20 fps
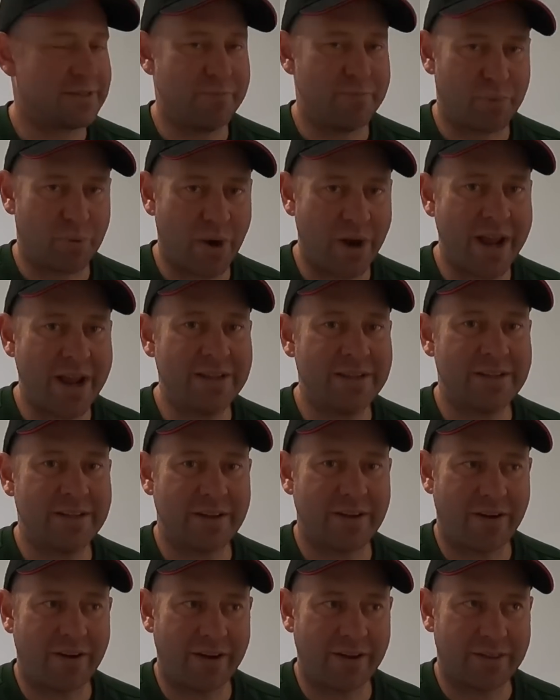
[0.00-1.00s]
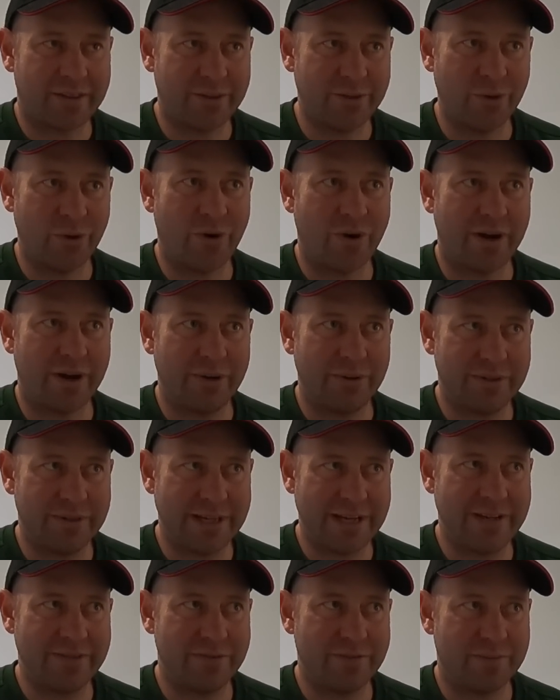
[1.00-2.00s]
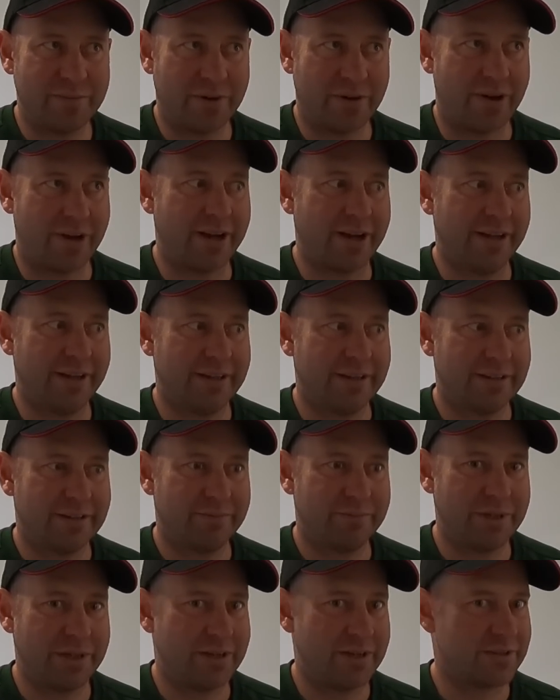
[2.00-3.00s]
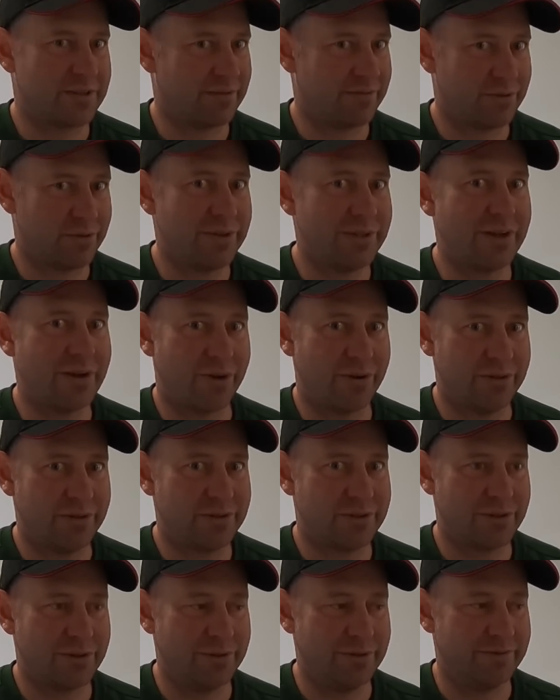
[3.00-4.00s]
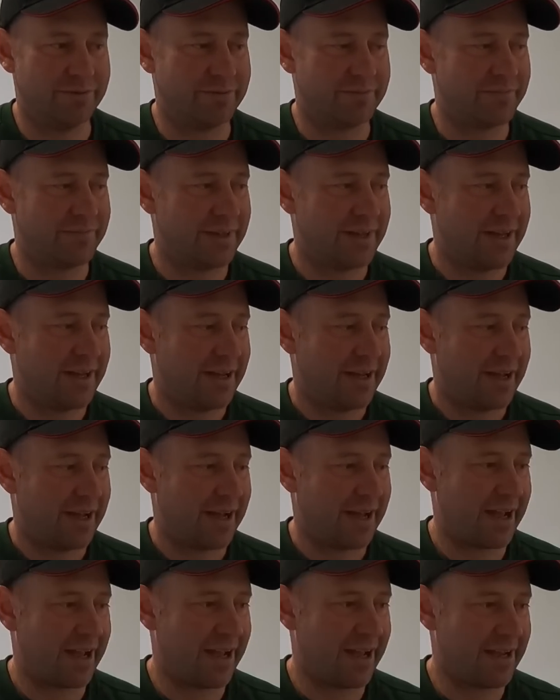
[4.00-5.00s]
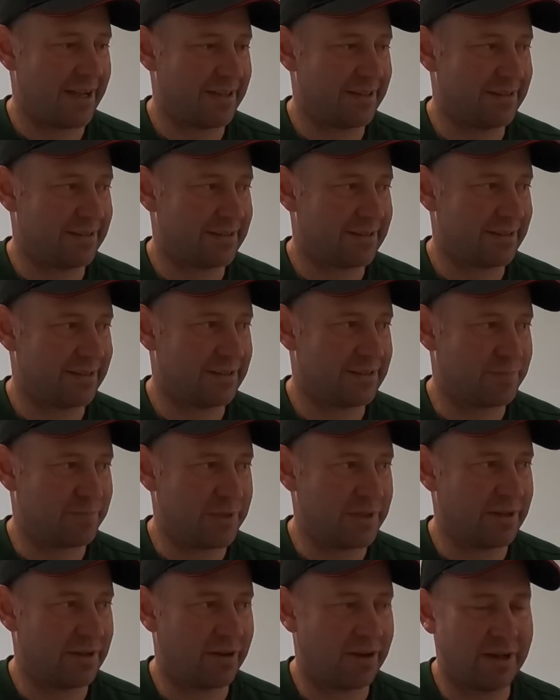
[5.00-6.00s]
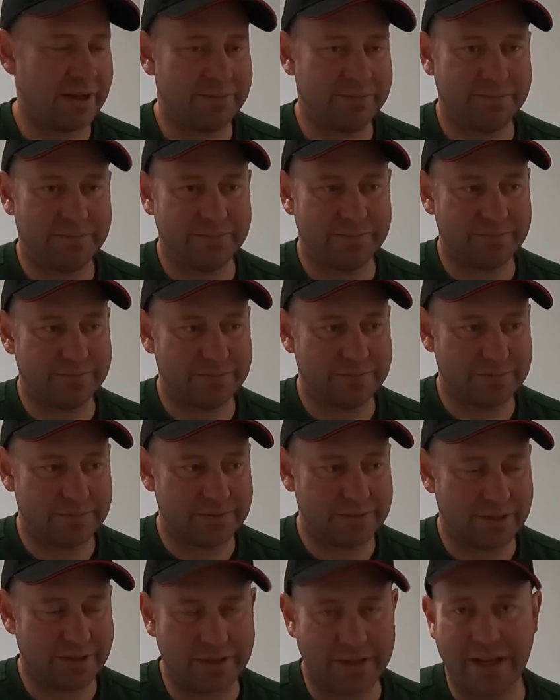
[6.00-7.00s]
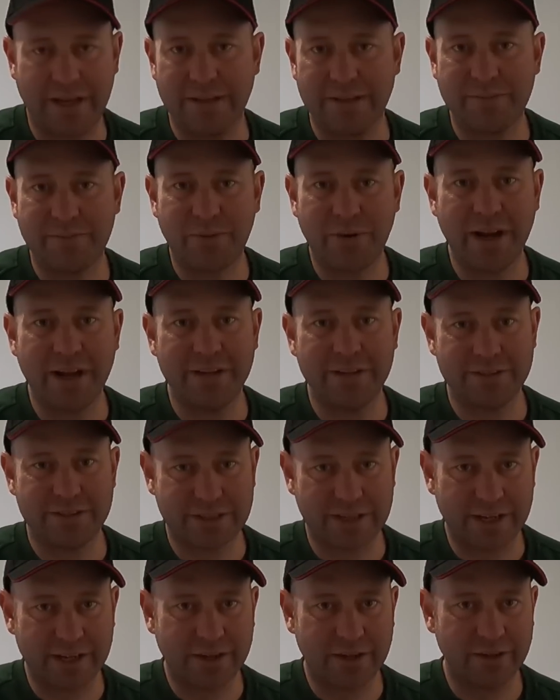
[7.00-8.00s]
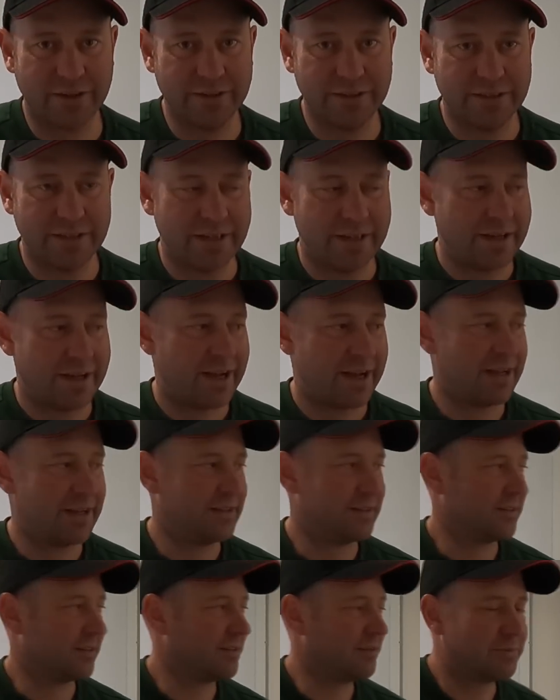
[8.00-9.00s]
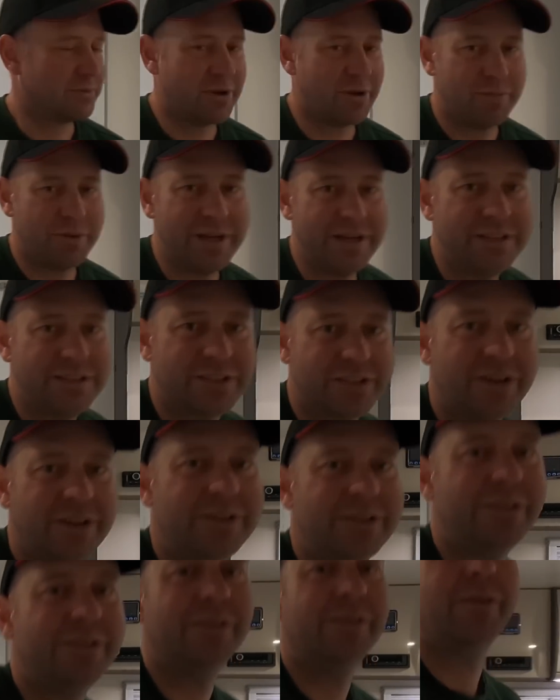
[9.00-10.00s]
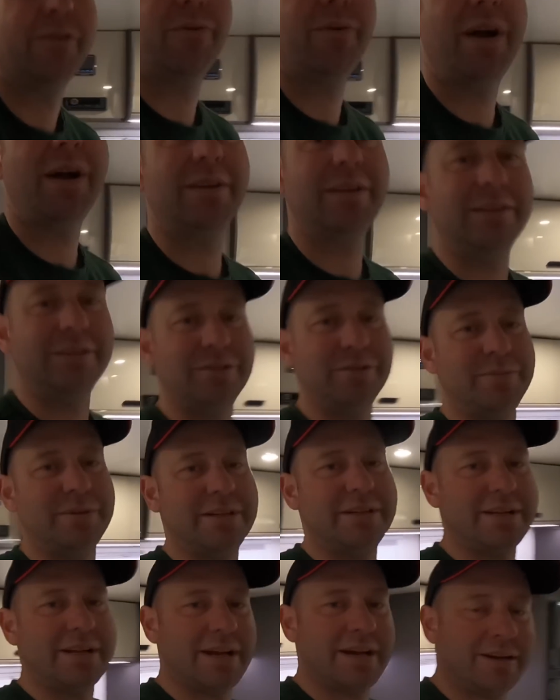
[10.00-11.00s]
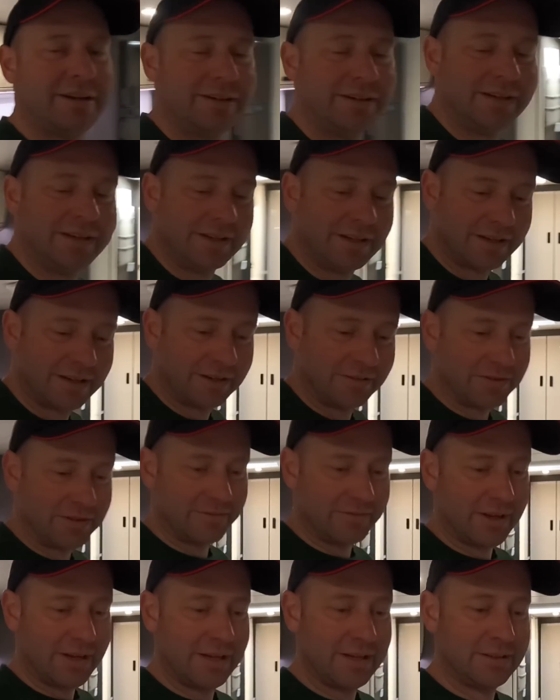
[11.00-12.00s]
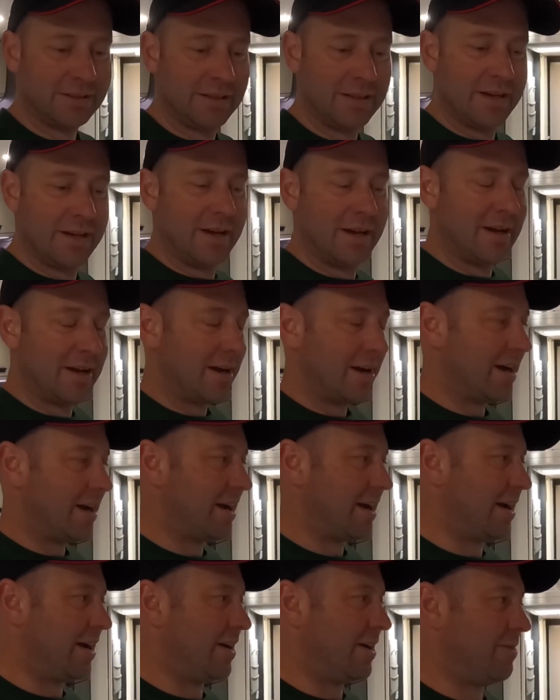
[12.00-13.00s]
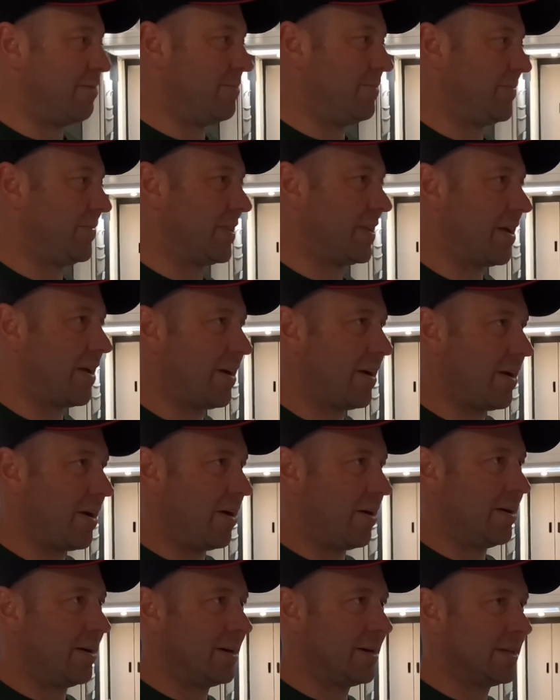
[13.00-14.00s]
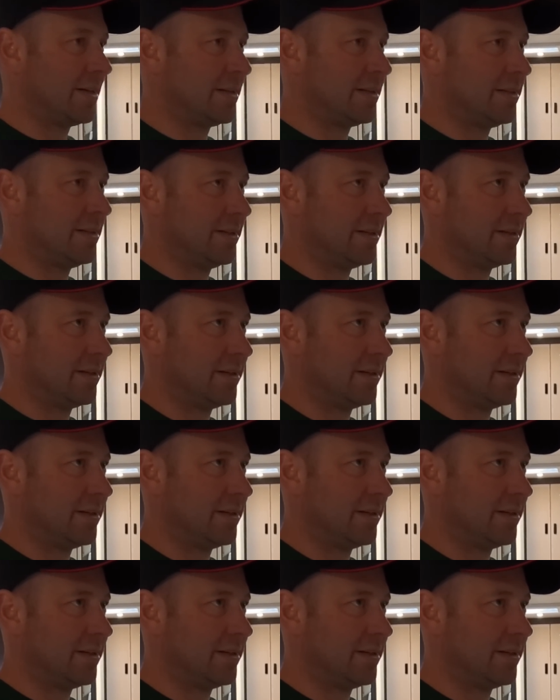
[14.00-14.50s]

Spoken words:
a brand that I thought I would never buy because I've already owned two of them. And it's big. Okay, the brand is Jayco, and I can probably show you around a little bit now of the van. I